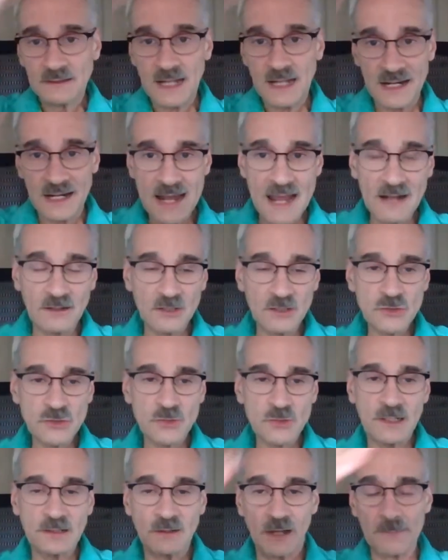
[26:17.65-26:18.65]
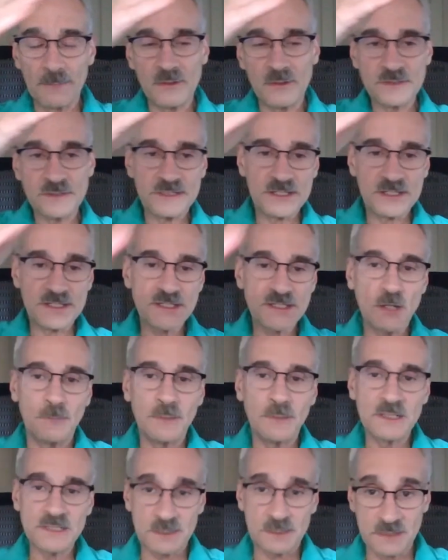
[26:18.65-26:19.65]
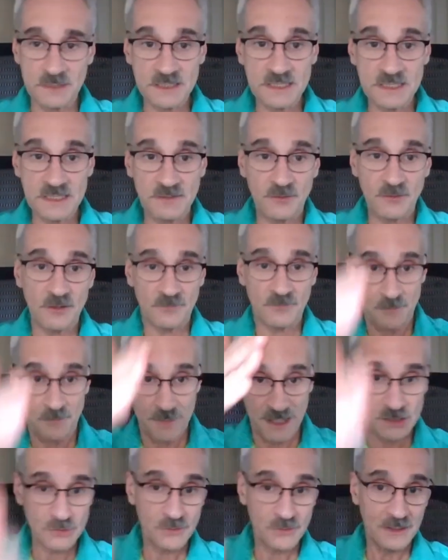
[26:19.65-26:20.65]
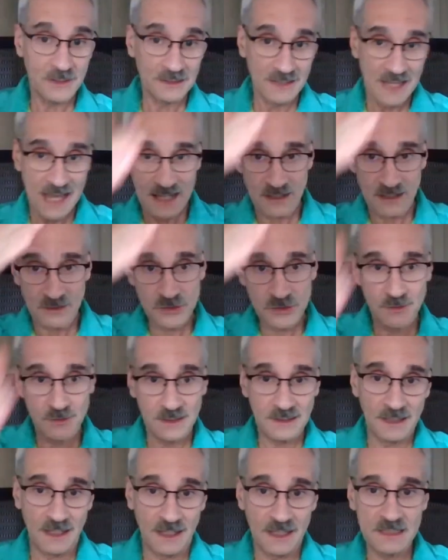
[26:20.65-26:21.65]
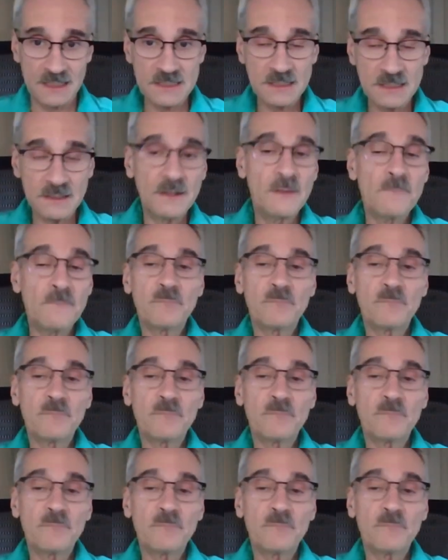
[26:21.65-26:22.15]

not an angle trend line, because there's so much subjectivity if you make trend angle trend lines.